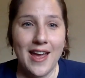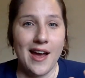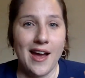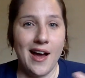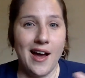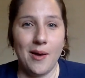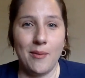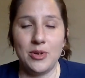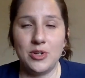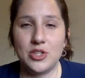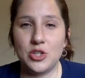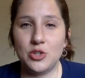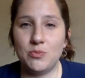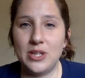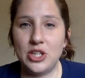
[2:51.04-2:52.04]

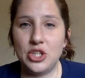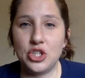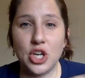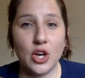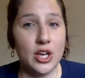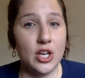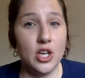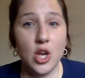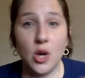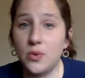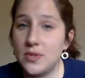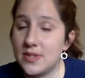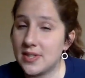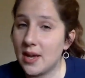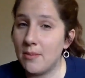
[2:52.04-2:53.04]
to be sharing
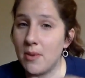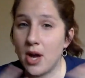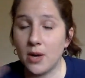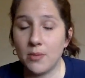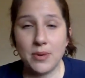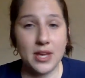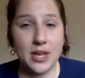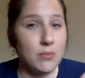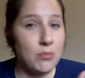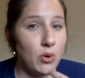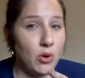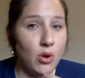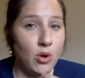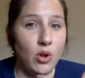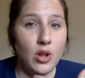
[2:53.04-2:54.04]
notes among
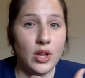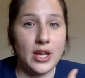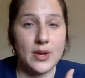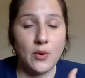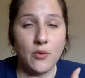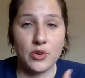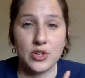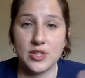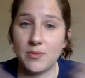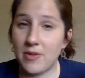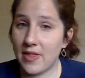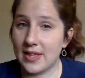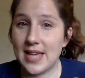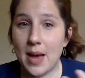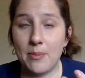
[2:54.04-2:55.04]
people for something
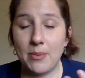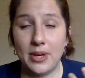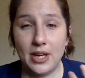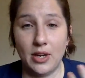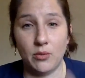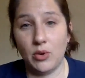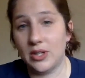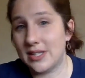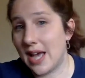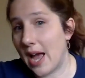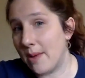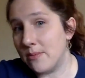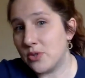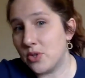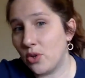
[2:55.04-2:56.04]
that's happening in real time.
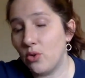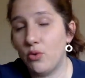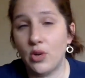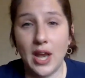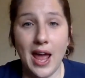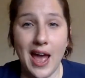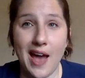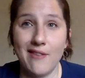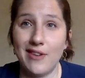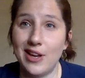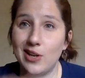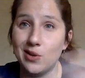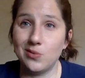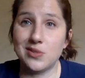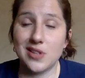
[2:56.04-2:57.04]
So you could have a
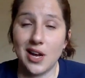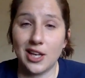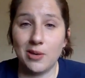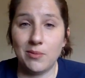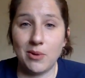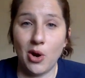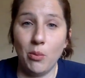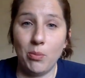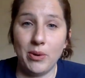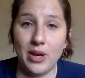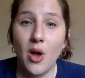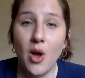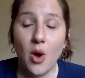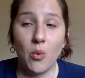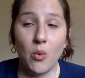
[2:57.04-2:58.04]
notes document open
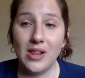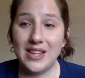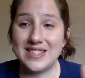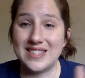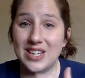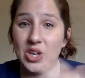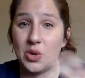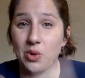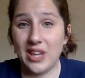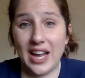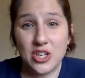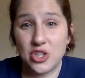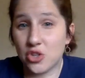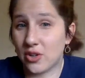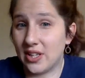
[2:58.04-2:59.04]
while, let's say, you were
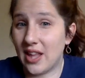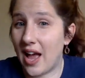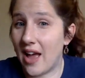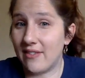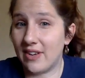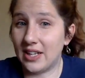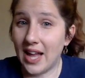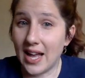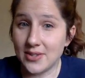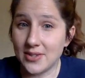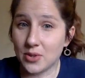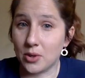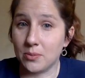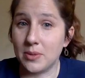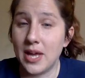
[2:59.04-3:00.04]
lecturing live in a
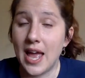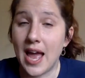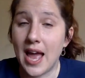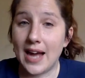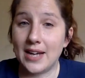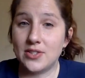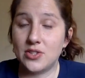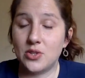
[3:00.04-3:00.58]
classroom, and